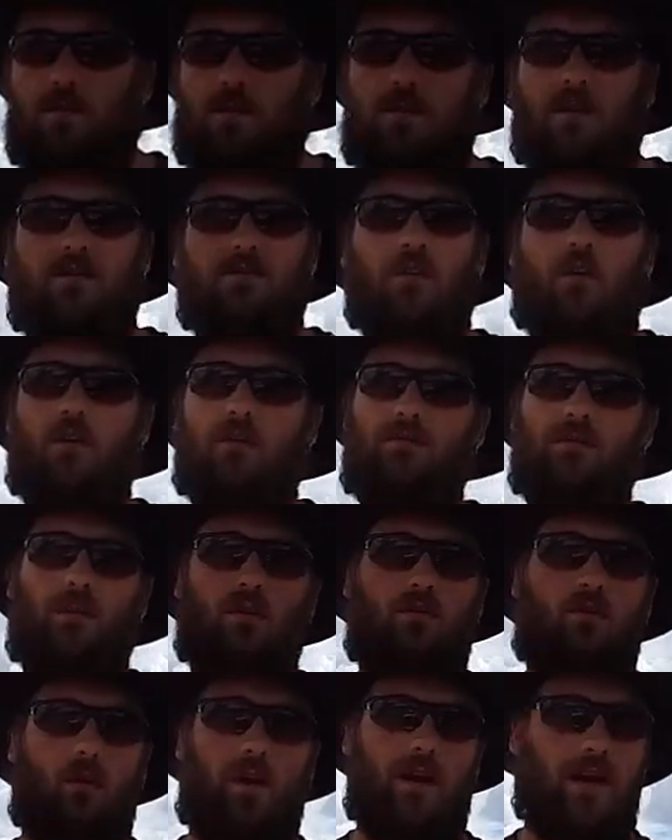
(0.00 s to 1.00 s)
wanted to throw it real
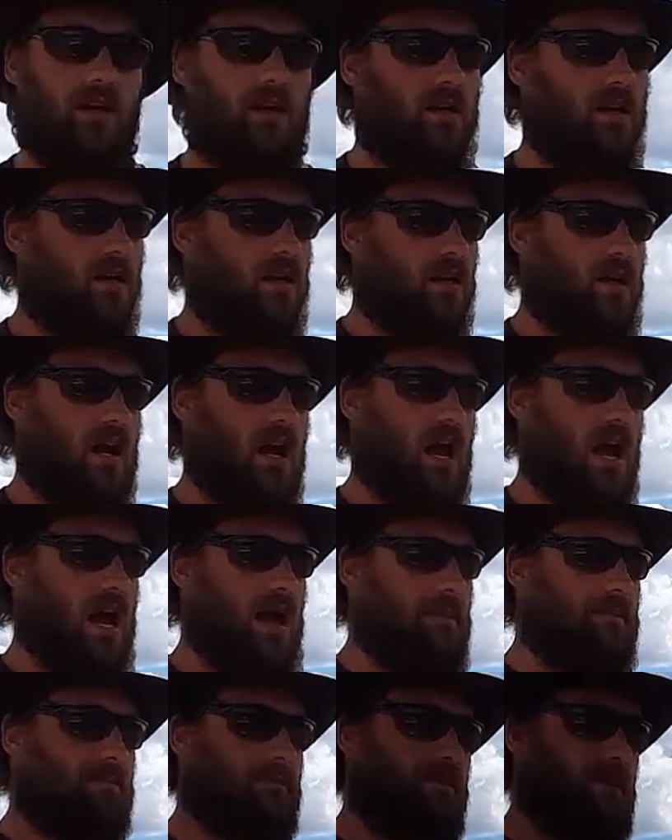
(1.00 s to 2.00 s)
quick.
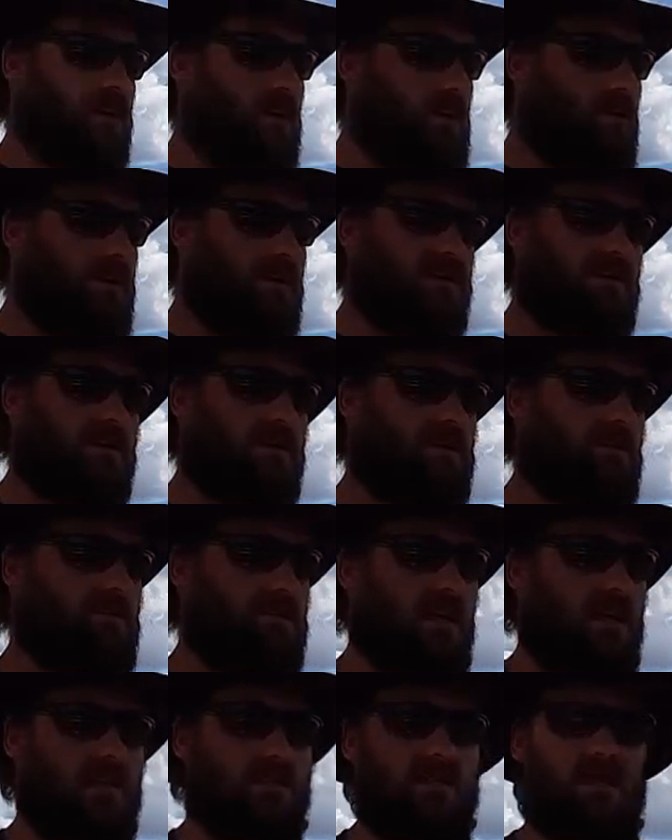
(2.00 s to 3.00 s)
These are some
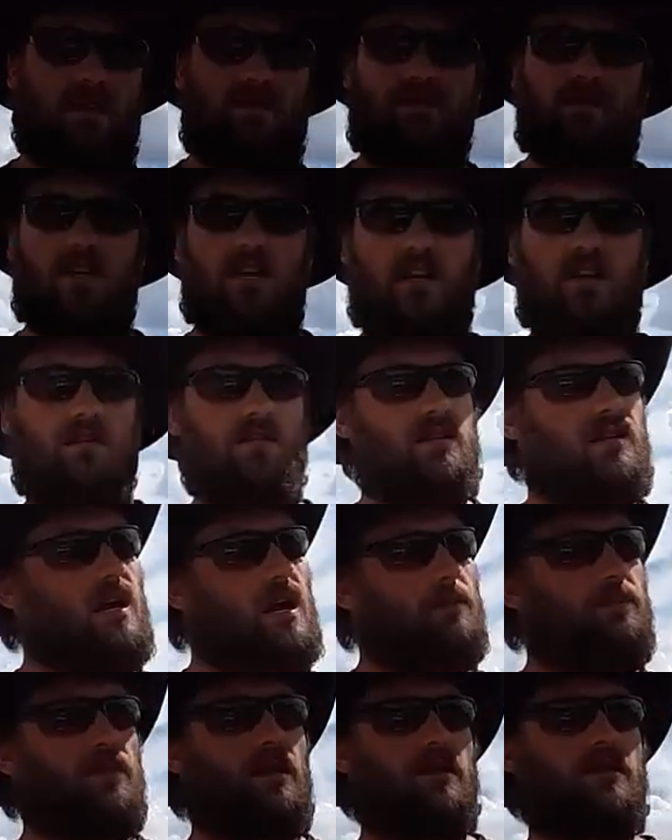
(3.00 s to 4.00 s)
things that I've seen. There's a
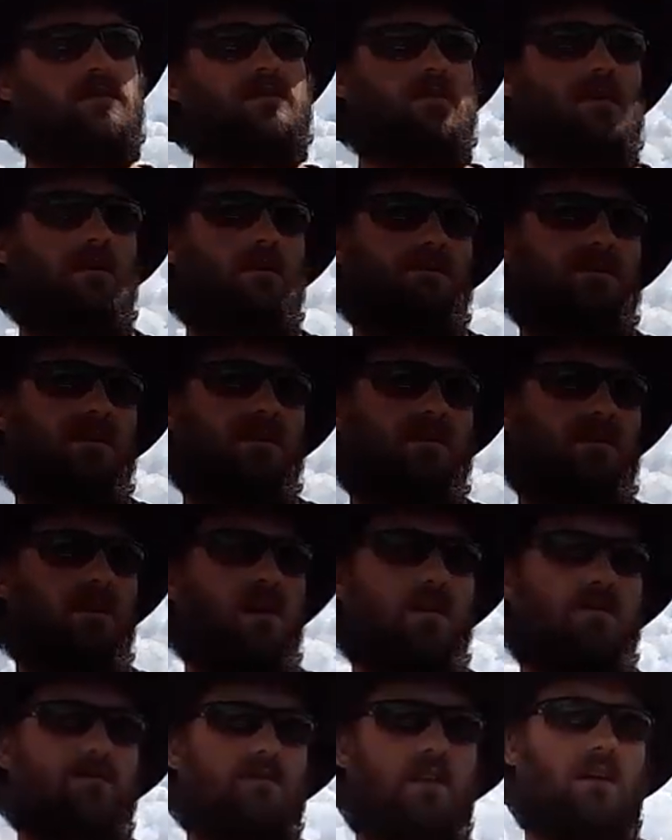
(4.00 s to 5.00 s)
couple other terms and
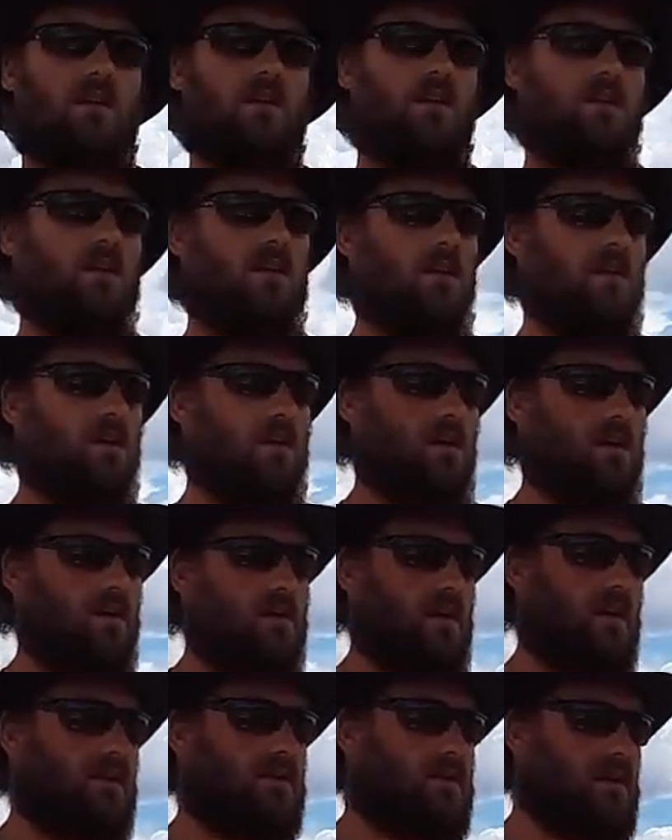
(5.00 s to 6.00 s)
stuff that
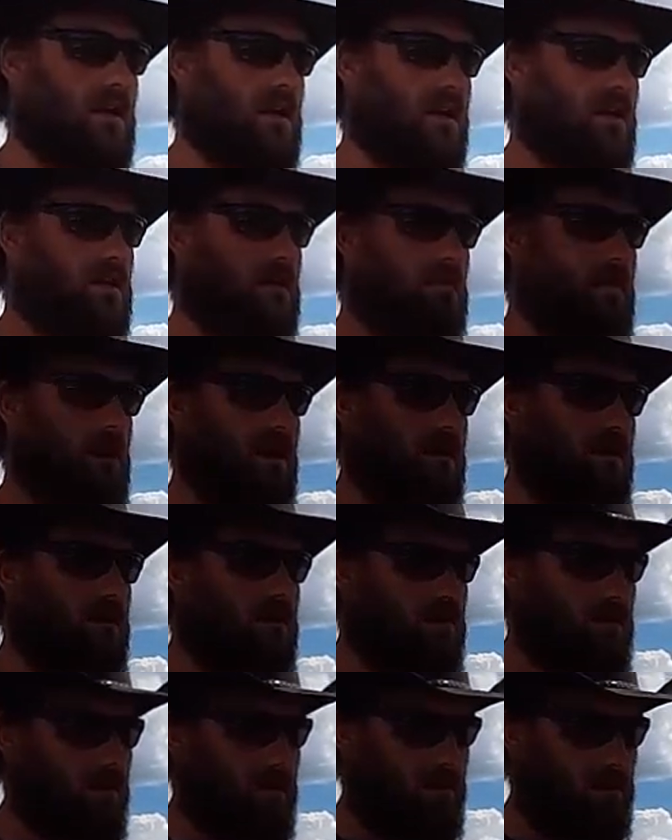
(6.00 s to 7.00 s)
you might
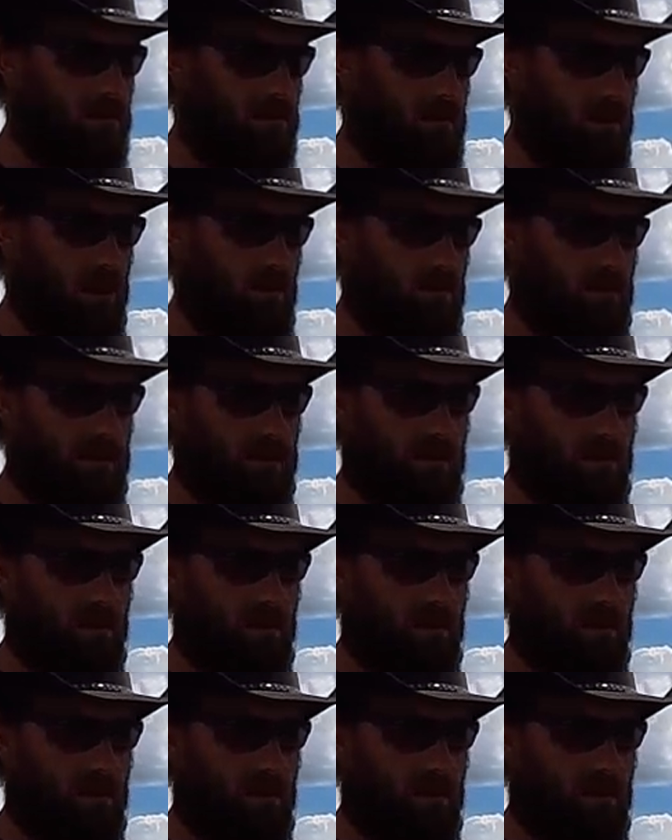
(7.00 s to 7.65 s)
want